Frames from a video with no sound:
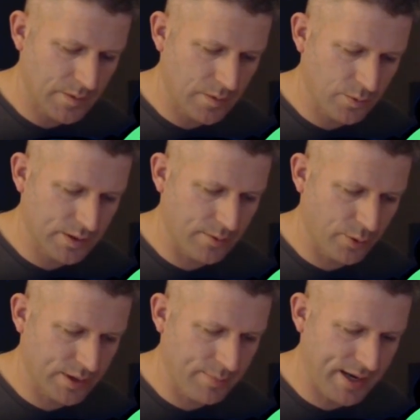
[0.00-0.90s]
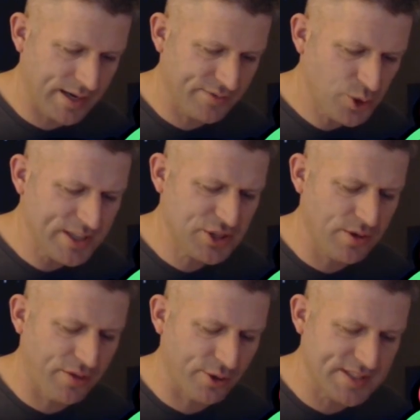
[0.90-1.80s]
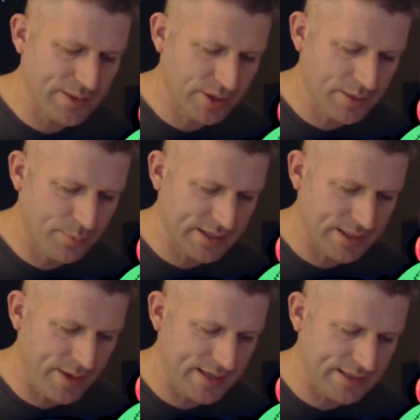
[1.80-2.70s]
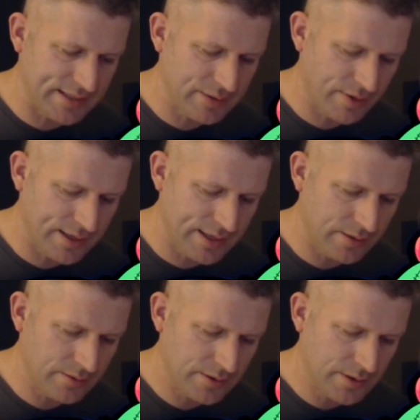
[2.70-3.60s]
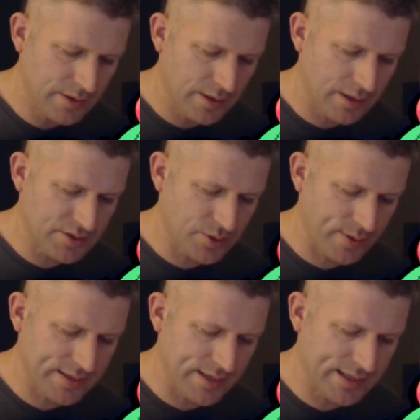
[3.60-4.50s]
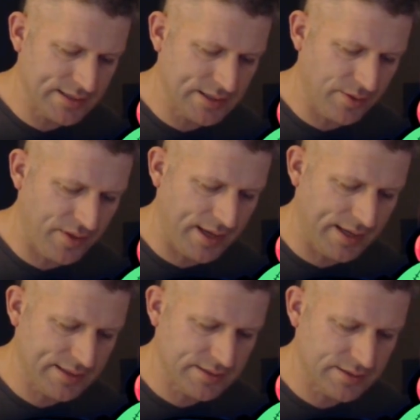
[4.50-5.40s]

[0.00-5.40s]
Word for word: We're going to we're gonna back off. 22 to 13. We're in a pretty commanding lead right now. Uh, so I can, I can deal with that.